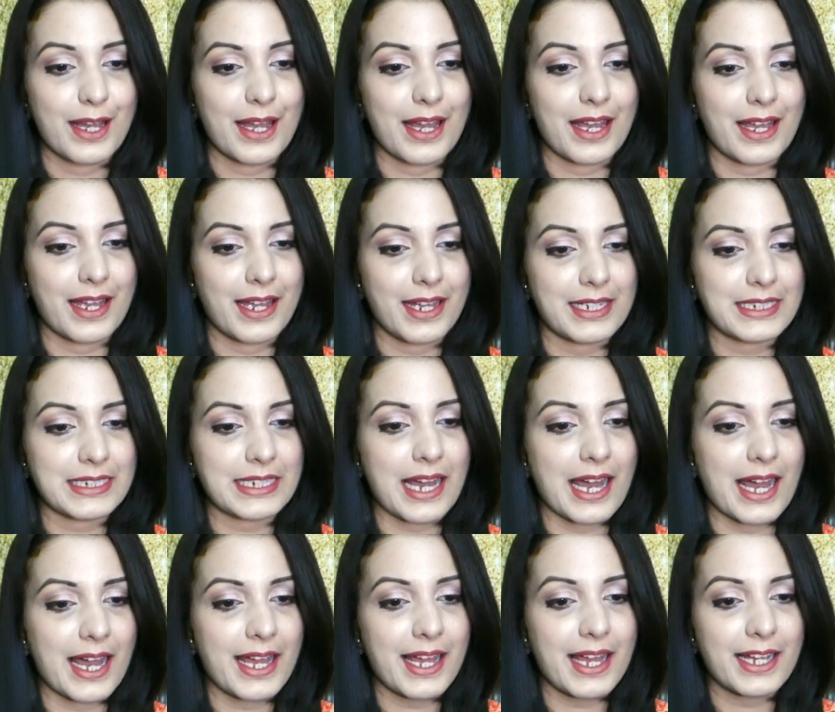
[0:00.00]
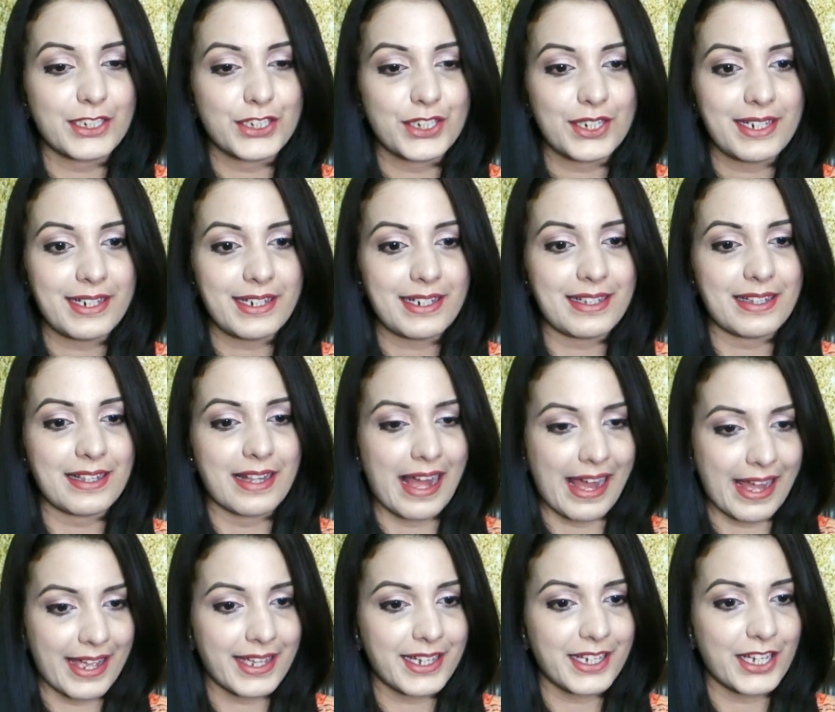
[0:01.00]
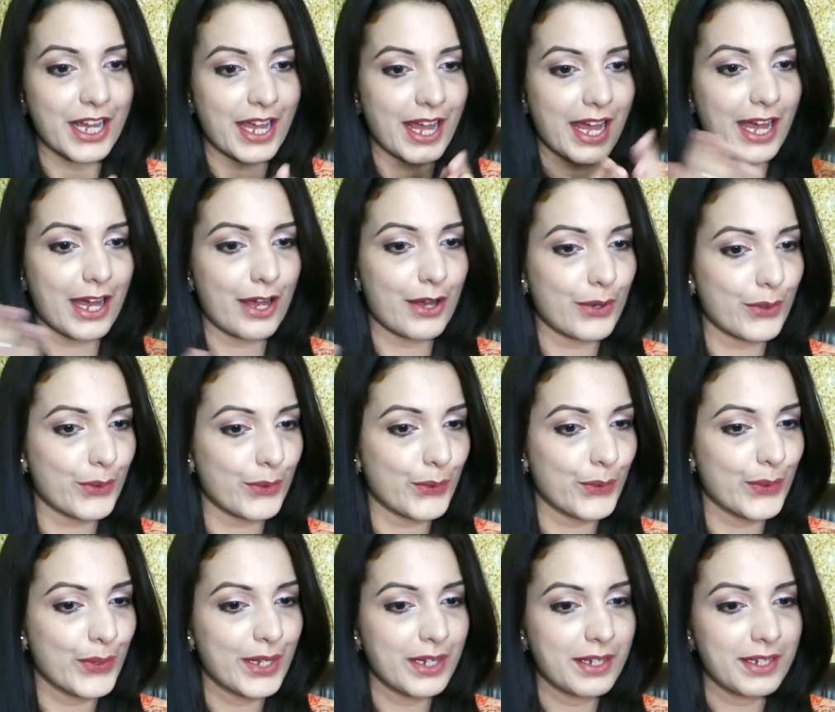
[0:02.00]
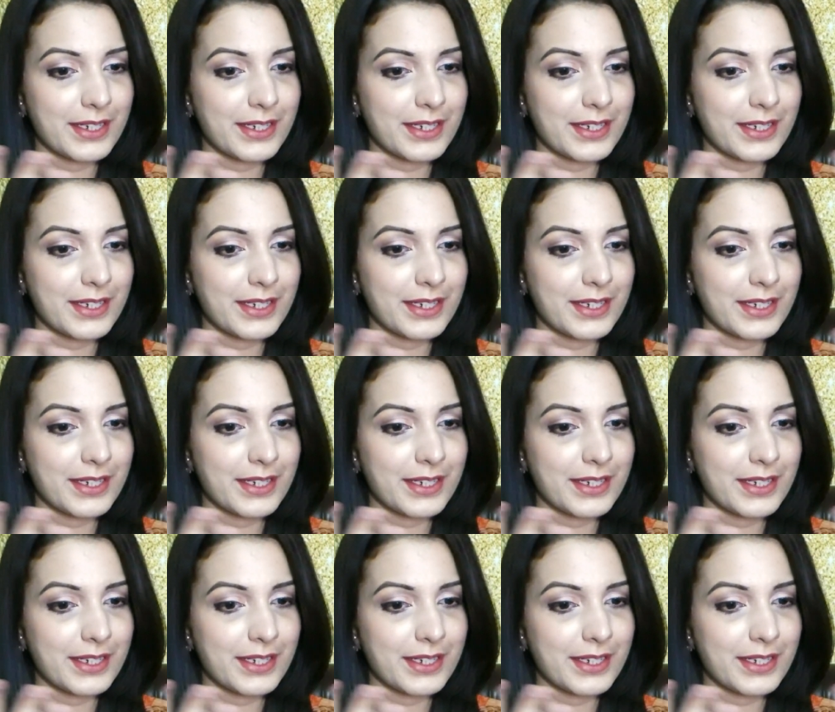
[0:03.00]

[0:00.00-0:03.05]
and I actually like how